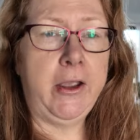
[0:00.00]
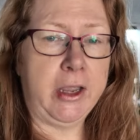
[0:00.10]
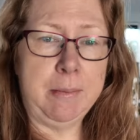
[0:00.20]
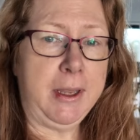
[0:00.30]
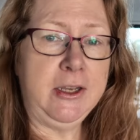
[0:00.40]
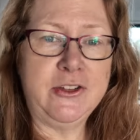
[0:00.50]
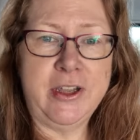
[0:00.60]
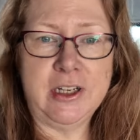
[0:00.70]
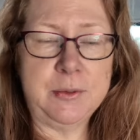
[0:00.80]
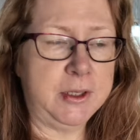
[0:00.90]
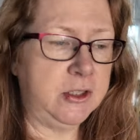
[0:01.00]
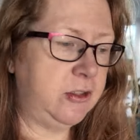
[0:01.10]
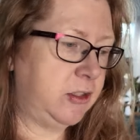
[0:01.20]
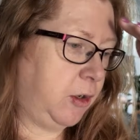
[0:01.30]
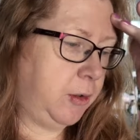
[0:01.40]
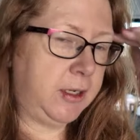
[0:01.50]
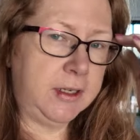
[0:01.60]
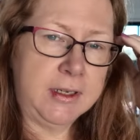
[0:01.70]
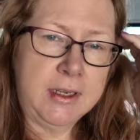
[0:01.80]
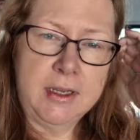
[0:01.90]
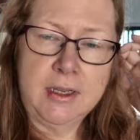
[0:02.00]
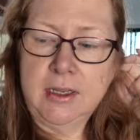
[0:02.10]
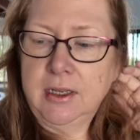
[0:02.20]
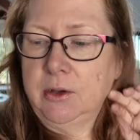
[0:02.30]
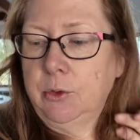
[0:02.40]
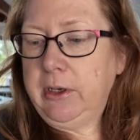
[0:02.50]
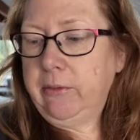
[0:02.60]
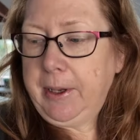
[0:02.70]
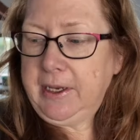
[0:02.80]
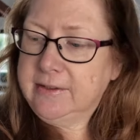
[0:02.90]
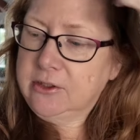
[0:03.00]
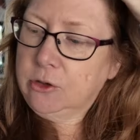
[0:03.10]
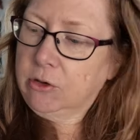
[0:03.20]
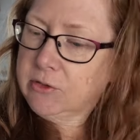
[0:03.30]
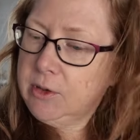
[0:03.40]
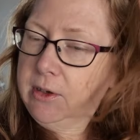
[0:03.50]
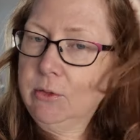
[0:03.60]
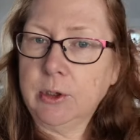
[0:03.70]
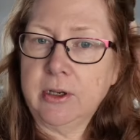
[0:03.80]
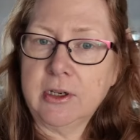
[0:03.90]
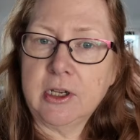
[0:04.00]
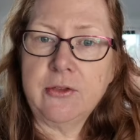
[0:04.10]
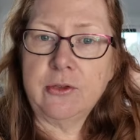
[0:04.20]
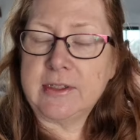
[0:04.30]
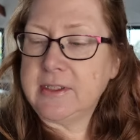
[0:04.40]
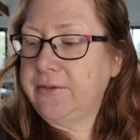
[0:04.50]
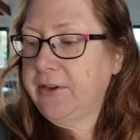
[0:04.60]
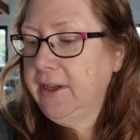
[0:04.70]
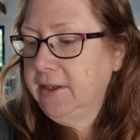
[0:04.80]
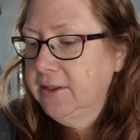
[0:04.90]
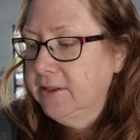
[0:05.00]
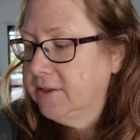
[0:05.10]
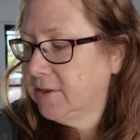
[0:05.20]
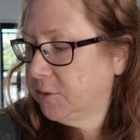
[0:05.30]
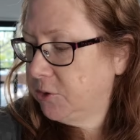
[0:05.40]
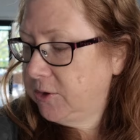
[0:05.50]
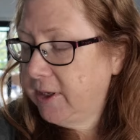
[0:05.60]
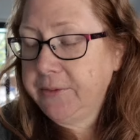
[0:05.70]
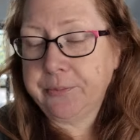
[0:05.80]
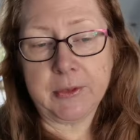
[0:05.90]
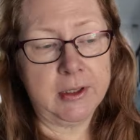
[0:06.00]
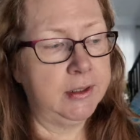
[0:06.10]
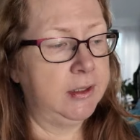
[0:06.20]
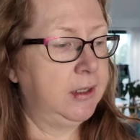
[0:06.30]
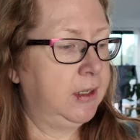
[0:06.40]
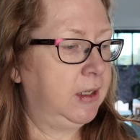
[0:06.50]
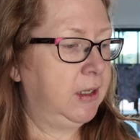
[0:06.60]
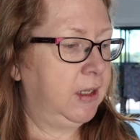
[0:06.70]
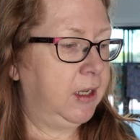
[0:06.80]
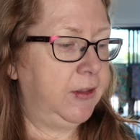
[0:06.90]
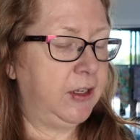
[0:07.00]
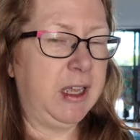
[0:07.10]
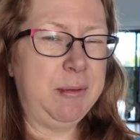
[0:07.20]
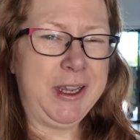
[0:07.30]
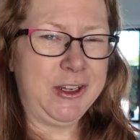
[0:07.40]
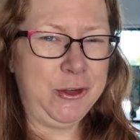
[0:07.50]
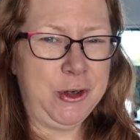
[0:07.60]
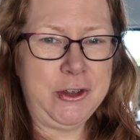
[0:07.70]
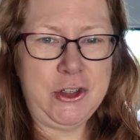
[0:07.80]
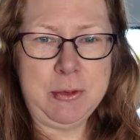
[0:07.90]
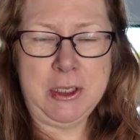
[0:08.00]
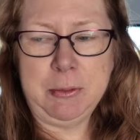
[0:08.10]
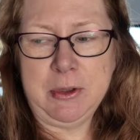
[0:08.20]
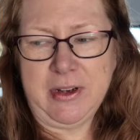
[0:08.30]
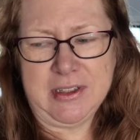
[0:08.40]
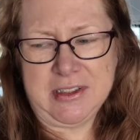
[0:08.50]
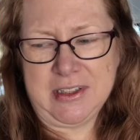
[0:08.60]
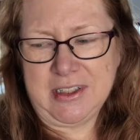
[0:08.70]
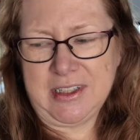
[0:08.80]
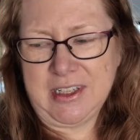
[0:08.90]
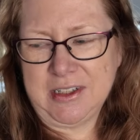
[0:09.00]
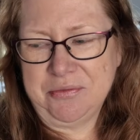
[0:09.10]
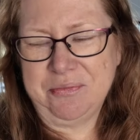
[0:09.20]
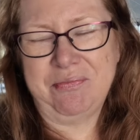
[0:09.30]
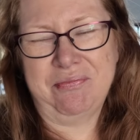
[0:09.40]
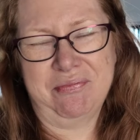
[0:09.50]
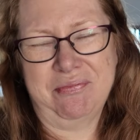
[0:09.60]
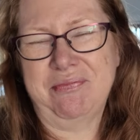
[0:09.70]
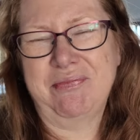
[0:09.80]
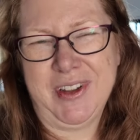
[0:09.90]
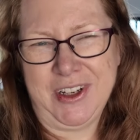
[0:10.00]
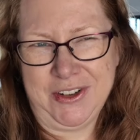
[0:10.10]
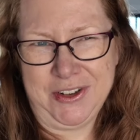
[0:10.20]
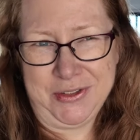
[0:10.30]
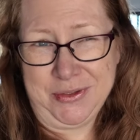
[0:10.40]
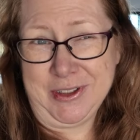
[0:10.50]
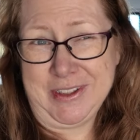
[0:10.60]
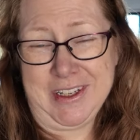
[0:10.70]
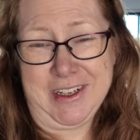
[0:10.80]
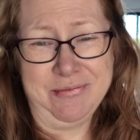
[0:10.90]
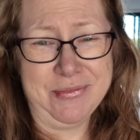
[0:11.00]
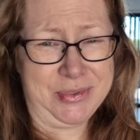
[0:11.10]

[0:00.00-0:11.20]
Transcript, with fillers: I can manage that. We can just go at a whatever pace the dogs want to go for a sniff at. So I'll do that, and then come back and try and do my little bit of exercise here. I don't know. We'll see.